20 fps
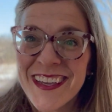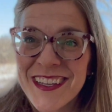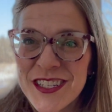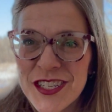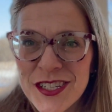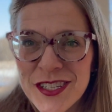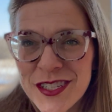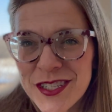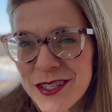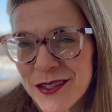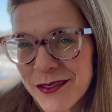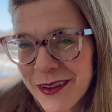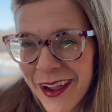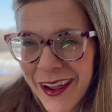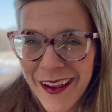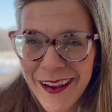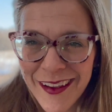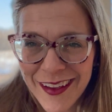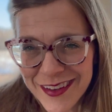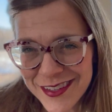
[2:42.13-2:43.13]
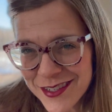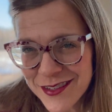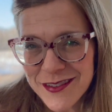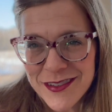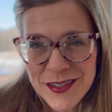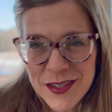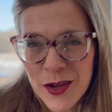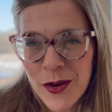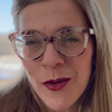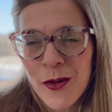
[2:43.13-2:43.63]
just to add to
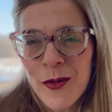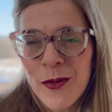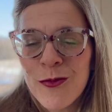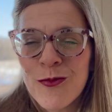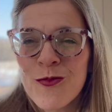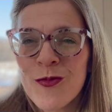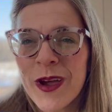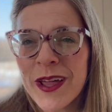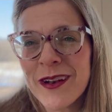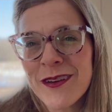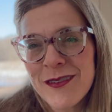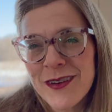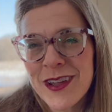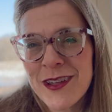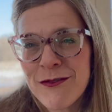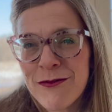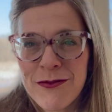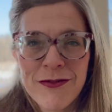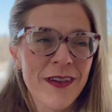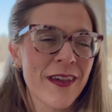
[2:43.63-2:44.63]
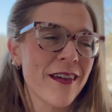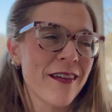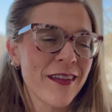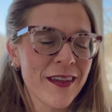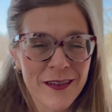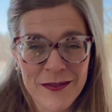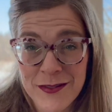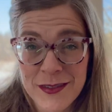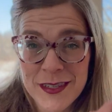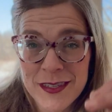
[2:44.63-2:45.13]
this whole wintry feel
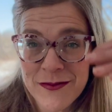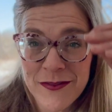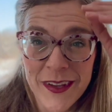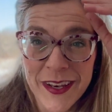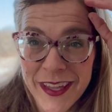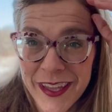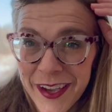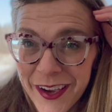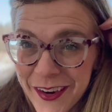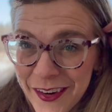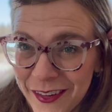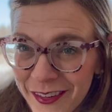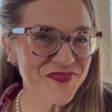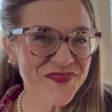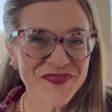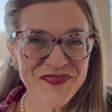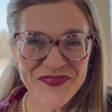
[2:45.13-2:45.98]
of this video.